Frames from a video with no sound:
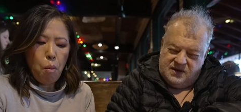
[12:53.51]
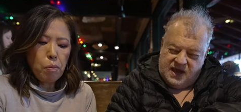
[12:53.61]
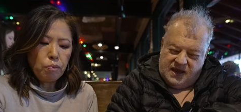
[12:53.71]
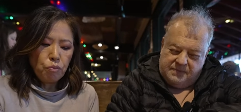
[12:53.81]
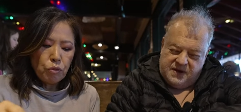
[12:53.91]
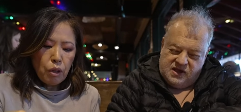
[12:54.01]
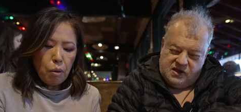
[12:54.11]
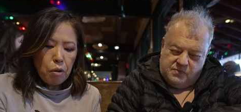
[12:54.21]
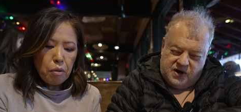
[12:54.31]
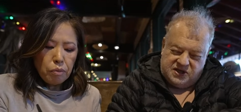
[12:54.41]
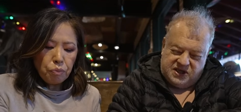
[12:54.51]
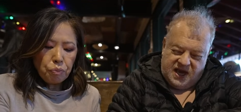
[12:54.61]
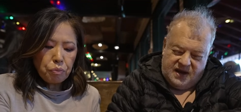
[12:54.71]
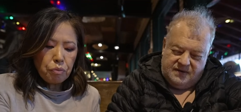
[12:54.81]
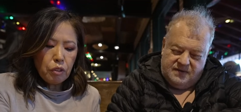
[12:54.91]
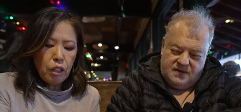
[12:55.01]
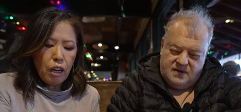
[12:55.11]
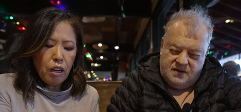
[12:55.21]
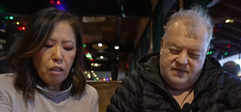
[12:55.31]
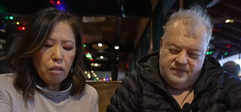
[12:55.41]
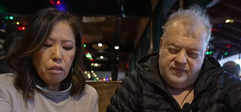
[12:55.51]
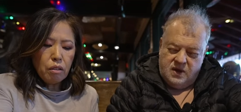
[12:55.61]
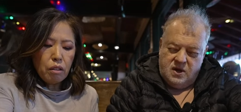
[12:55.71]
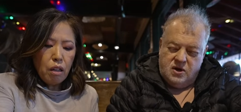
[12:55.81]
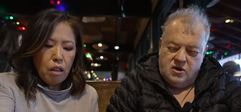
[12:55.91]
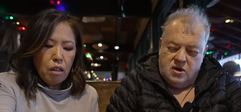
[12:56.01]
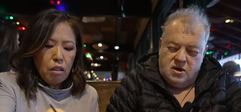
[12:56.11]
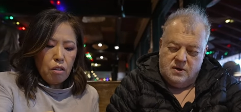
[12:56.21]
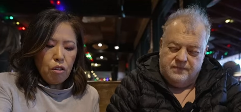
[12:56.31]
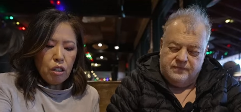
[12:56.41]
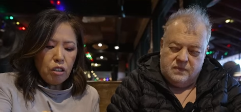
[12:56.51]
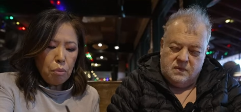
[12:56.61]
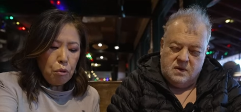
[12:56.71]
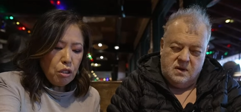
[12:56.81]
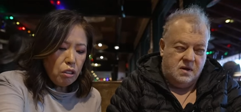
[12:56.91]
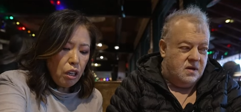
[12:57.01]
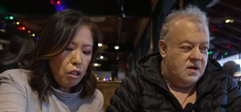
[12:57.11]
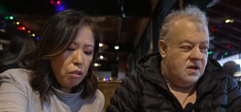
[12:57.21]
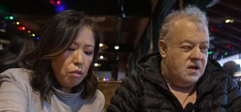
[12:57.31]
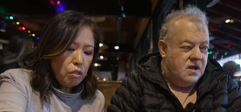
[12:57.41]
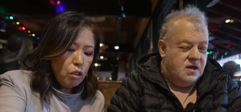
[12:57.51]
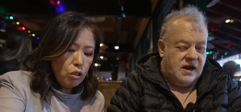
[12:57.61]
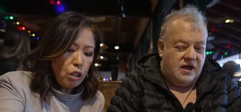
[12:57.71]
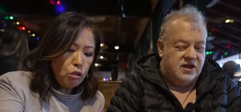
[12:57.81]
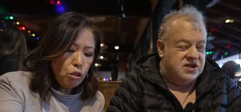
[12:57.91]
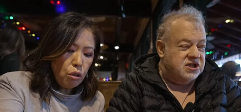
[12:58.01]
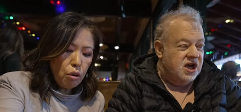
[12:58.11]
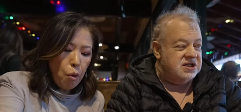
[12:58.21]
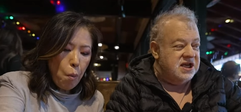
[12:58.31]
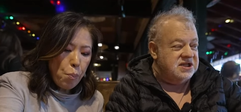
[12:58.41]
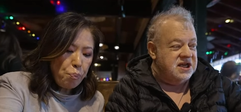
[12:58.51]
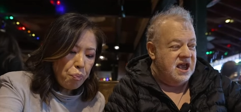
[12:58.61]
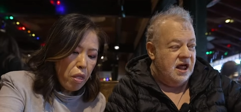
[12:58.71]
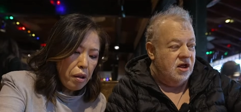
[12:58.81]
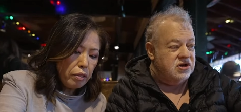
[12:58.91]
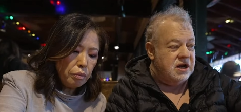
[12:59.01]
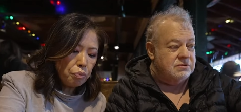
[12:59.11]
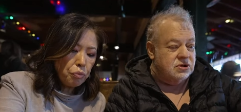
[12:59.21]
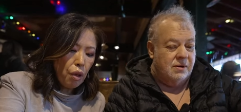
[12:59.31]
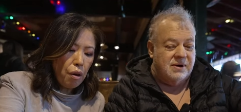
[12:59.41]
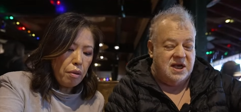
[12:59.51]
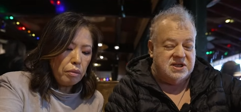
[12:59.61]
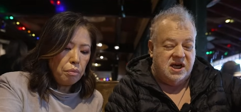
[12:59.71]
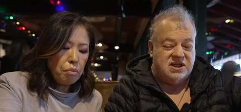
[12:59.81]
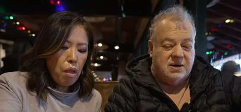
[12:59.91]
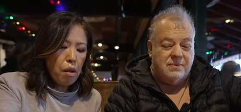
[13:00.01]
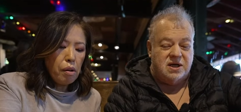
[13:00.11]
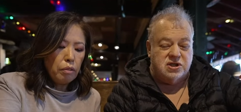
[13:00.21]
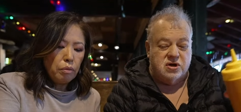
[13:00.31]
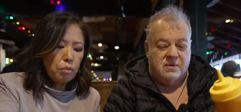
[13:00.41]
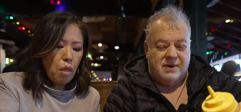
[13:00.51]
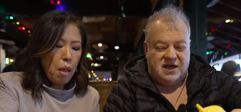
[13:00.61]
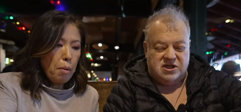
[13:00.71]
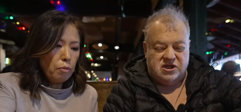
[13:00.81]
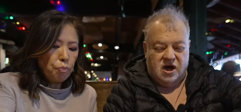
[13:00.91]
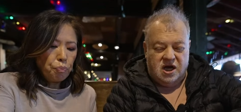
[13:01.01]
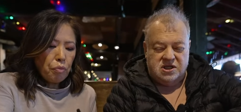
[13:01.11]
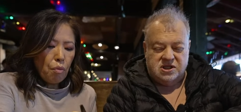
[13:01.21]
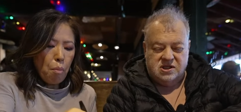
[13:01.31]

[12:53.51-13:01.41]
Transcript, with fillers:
Speaker 1: take a piece of the brisket. Yeah. Look at the brisket. Now this sauce has a yellow tip, so I'm guessing it's a mustard-based sauce.